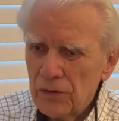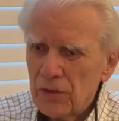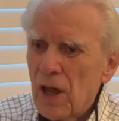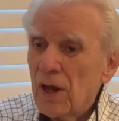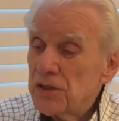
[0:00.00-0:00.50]
the
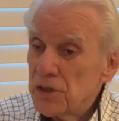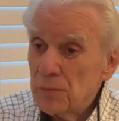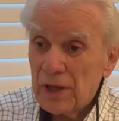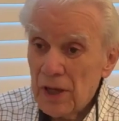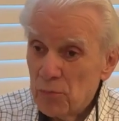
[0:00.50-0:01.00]
college and
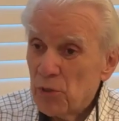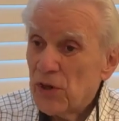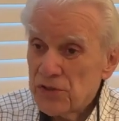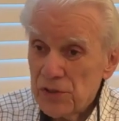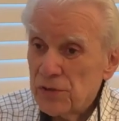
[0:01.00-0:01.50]
became
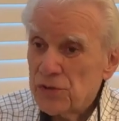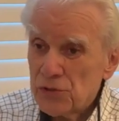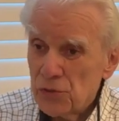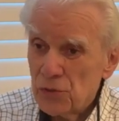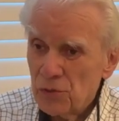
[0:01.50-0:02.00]
president of the
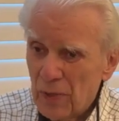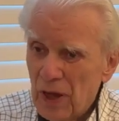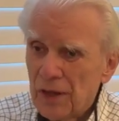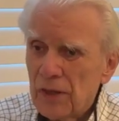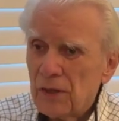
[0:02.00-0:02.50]
student
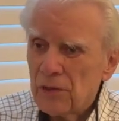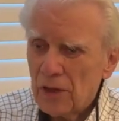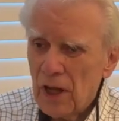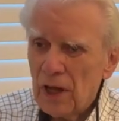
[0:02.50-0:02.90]
body at the mm-hmm.